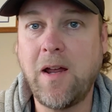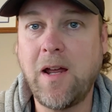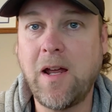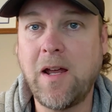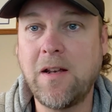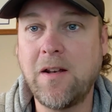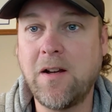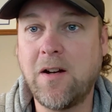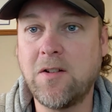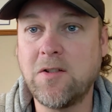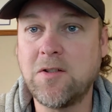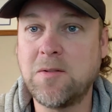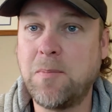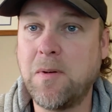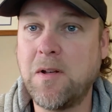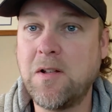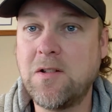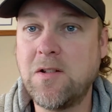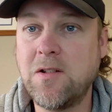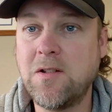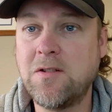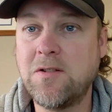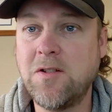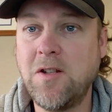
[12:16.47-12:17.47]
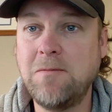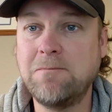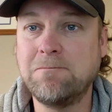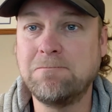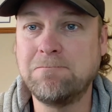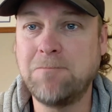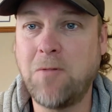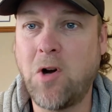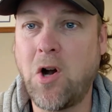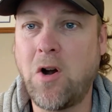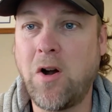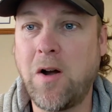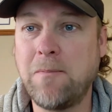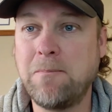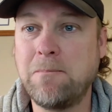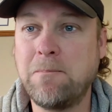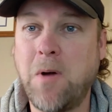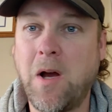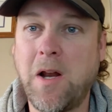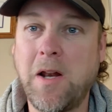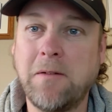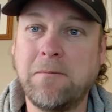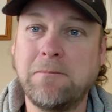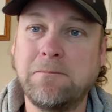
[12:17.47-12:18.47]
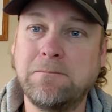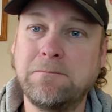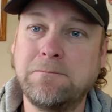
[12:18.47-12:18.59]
and I'll speak to you soon. All right, bye now.